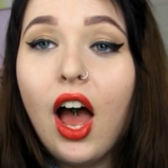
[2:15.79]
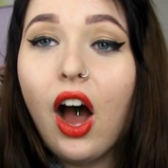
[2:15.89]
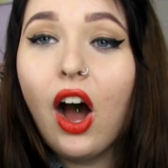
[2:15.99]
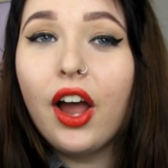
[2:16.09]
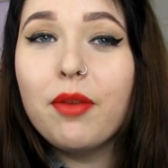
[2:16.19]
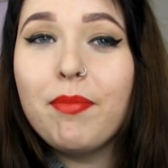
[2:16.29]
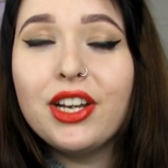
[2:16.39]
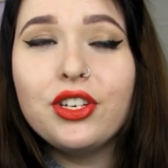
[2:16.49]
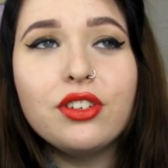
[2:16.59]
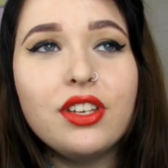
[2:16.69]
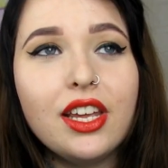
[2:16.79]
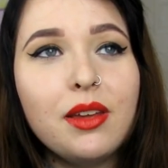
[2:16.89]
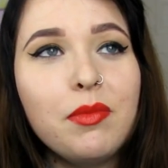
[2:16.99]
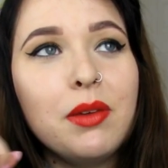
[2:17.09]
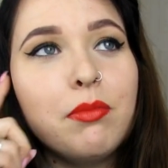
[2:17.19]
I mentioned
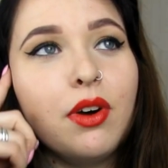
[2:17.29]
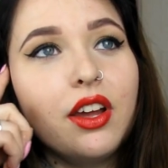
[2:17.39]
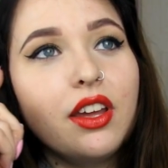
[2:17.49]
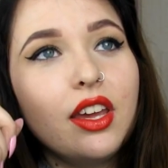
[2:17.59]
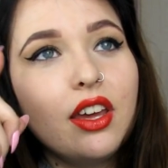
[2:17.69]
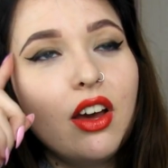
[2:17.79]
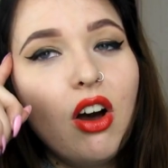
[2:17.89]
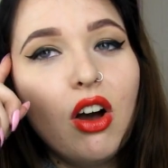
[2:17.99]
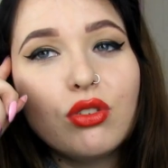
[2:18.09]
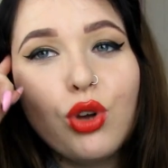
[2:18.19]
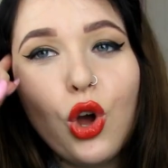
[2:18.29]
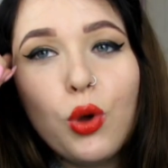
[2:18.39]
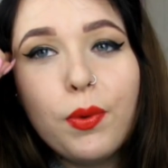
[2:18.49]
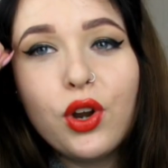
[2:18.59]
him in my October,